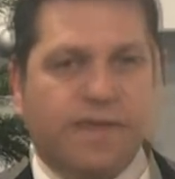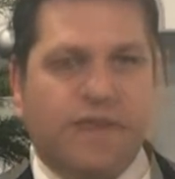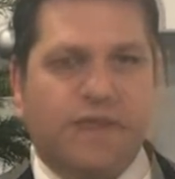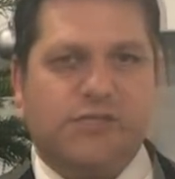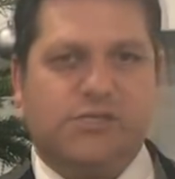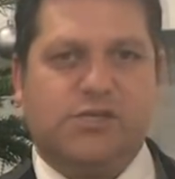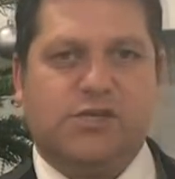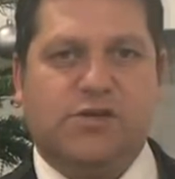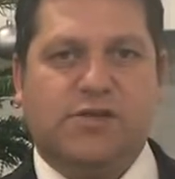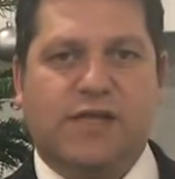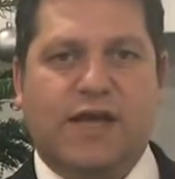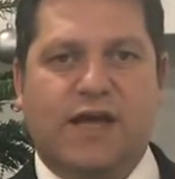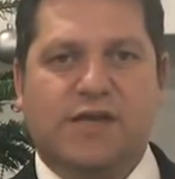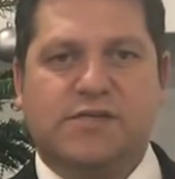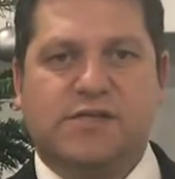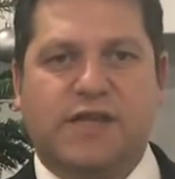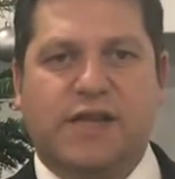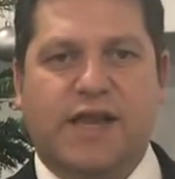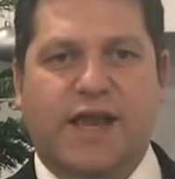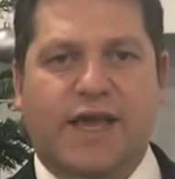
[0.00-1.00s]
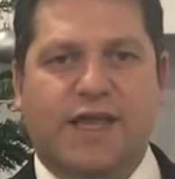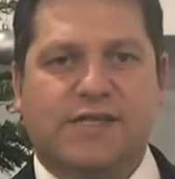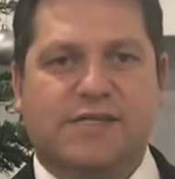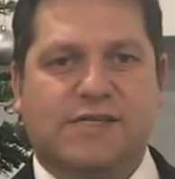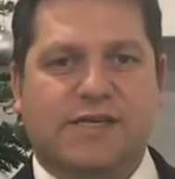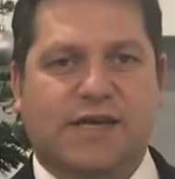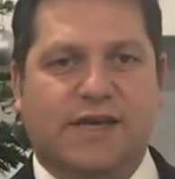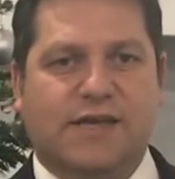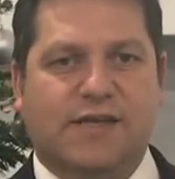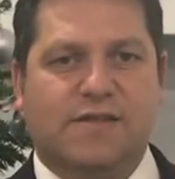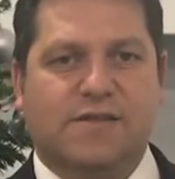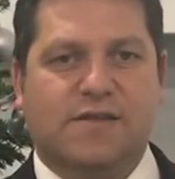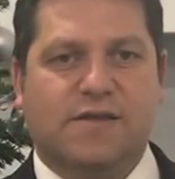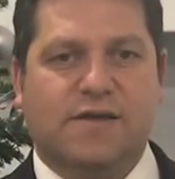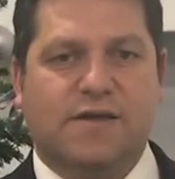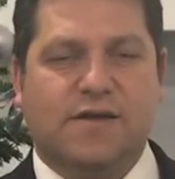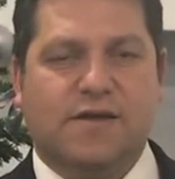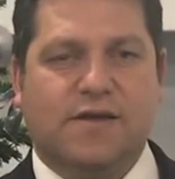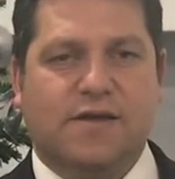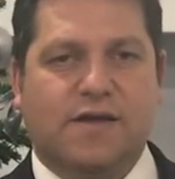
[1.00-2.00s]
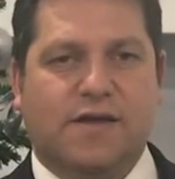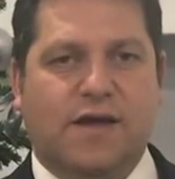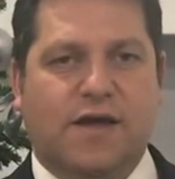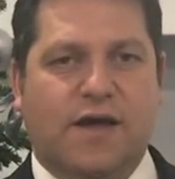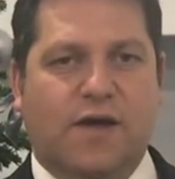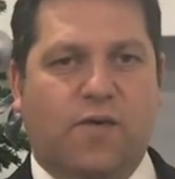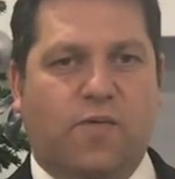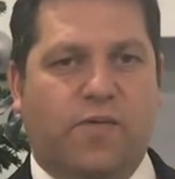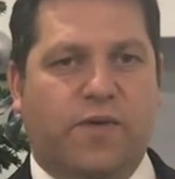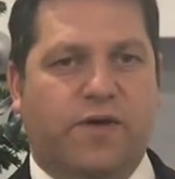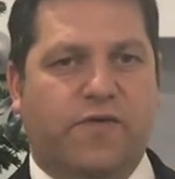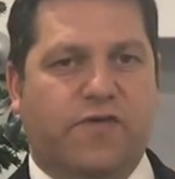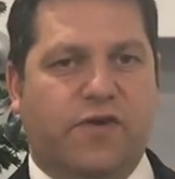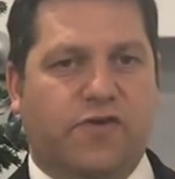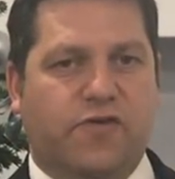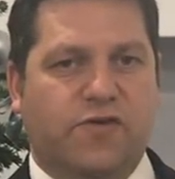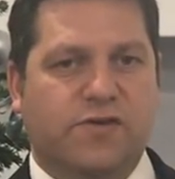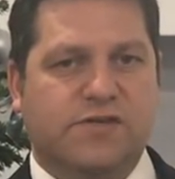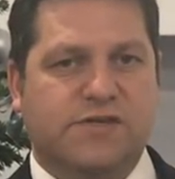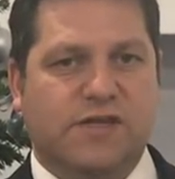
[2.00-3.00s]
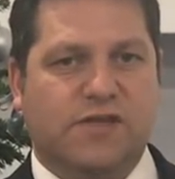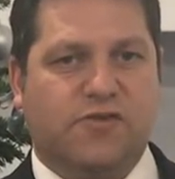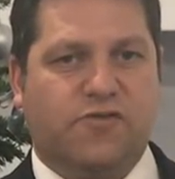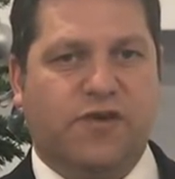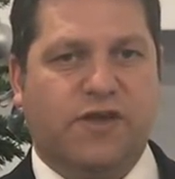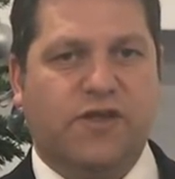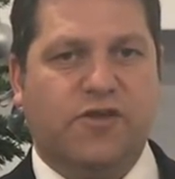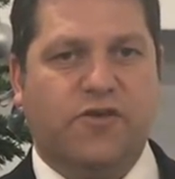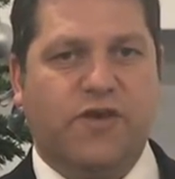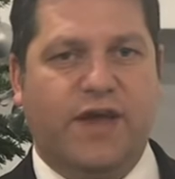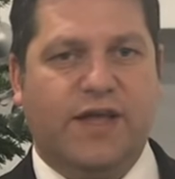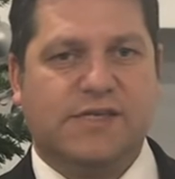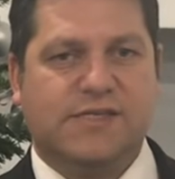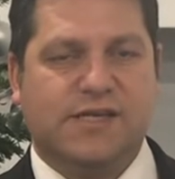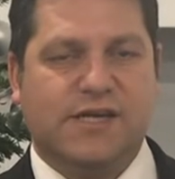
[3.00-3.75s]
In 2018, we recruited three new head